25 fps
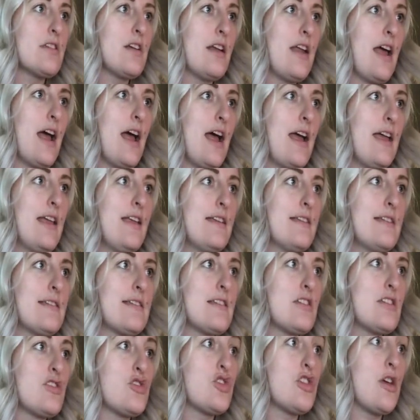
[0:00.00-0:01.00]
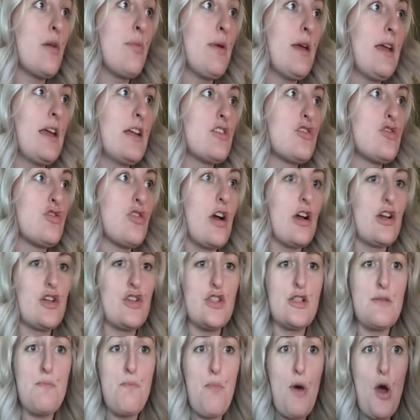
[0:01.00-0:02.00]
on ice. Shipping
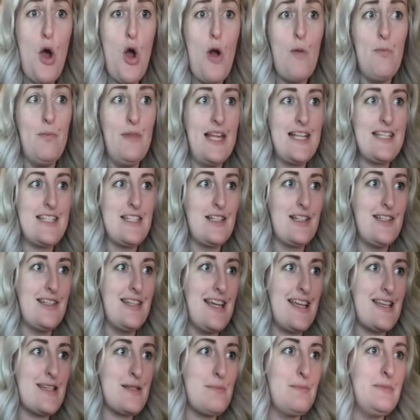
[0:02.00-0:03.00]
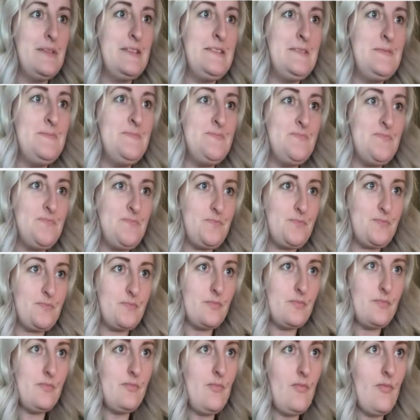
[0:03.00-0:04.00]
instructions. Boom. Let's look at this.
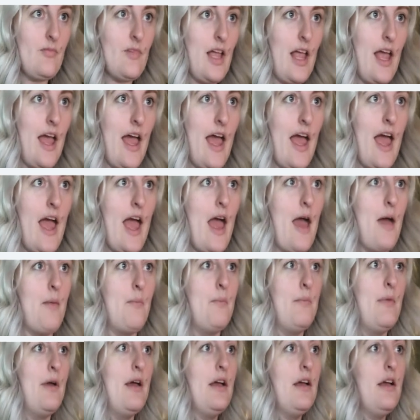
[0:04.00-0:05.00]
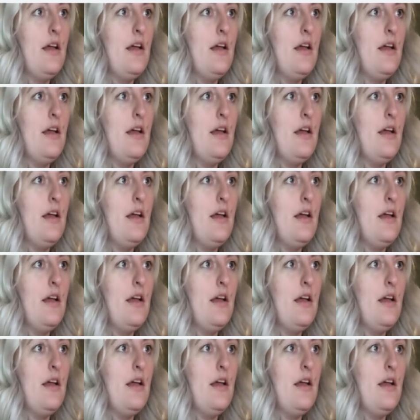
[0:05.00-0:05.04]
Um,